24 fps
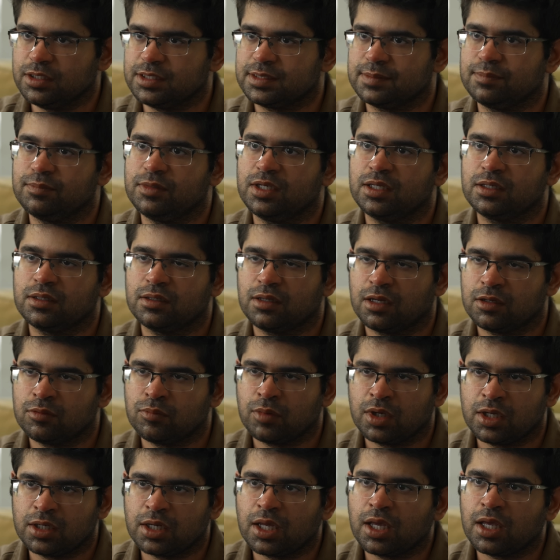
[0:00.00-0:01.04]
is being done
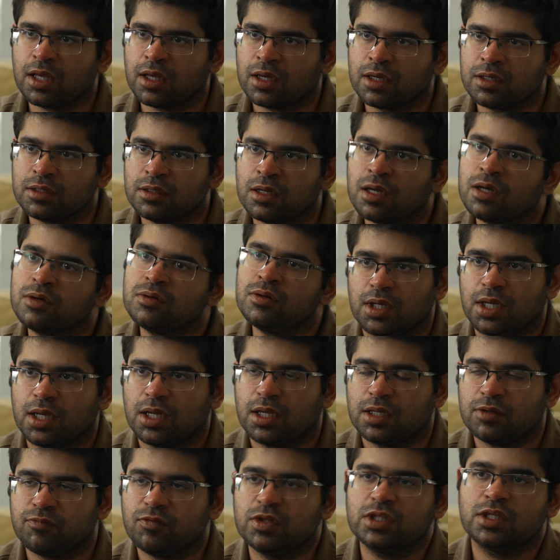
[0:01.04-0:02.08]
by an A I now.
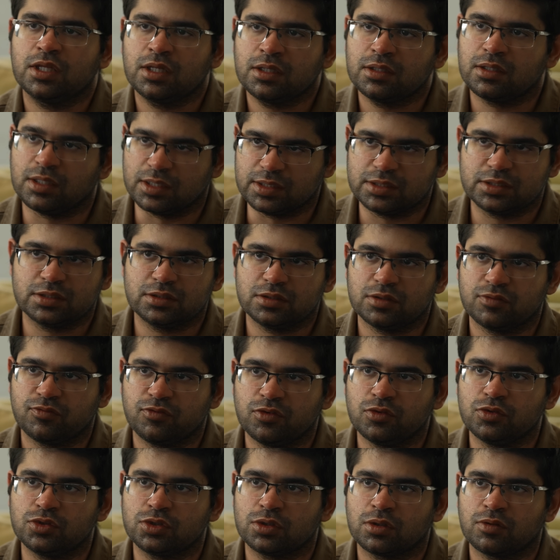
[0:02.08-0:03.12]
And we think this is the
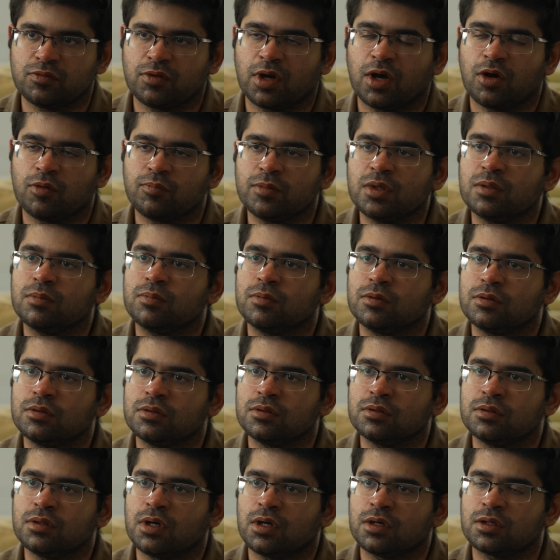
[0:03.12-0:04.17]
future of how
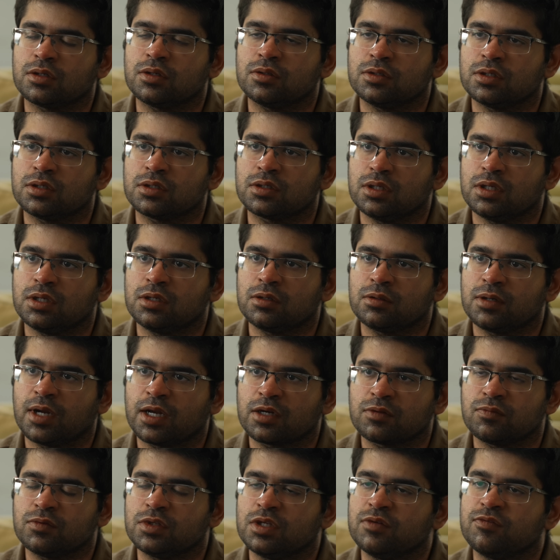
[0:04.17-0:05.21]
people are going to
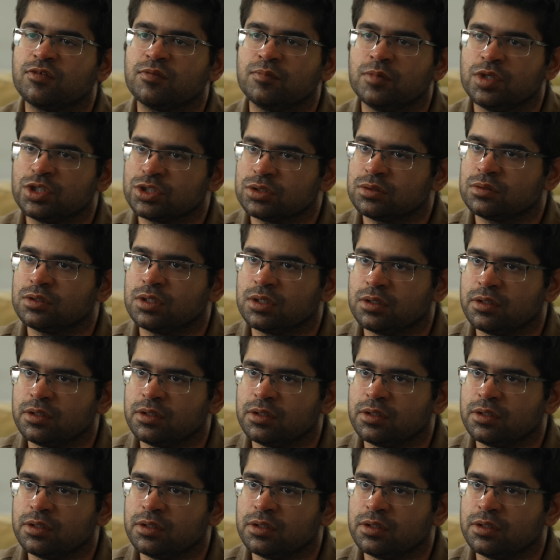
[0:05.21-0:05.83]
interact with information on the